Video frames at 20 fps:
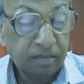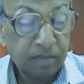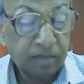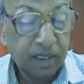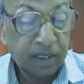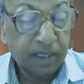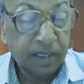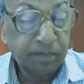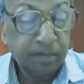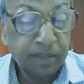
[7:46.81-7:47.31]

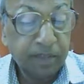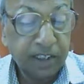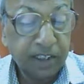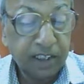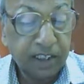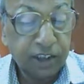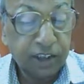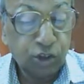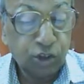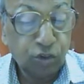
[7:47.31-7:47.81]

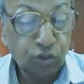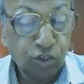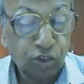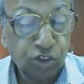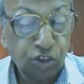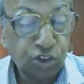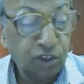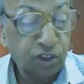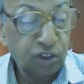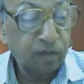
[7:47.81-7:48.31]
Primary
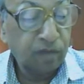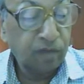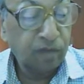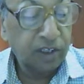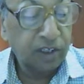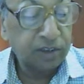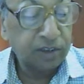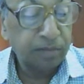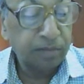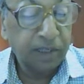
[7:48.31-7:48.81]
education
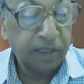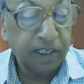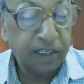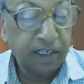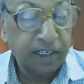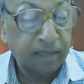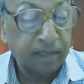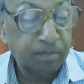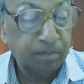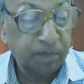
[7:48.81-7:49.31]
was
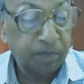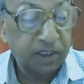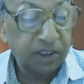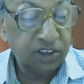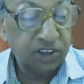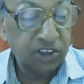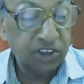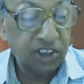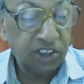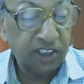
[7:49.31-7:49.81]
made
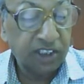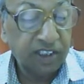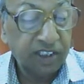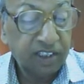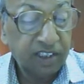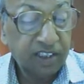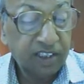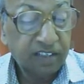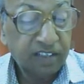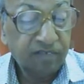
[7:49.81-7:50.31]
compulsory.
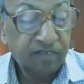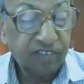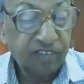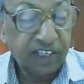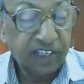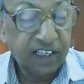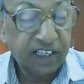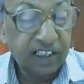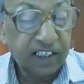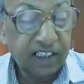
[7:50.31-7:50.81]

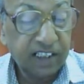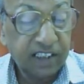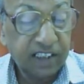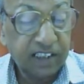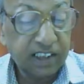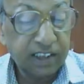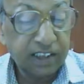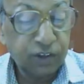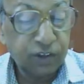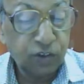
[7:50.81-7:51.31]
Free
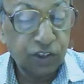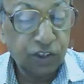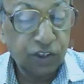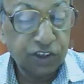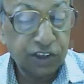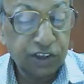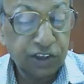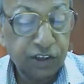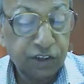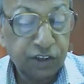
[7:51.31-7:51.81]
adult
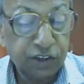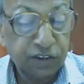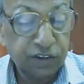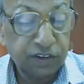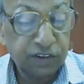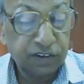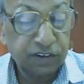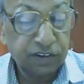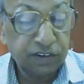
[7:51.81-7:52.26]
education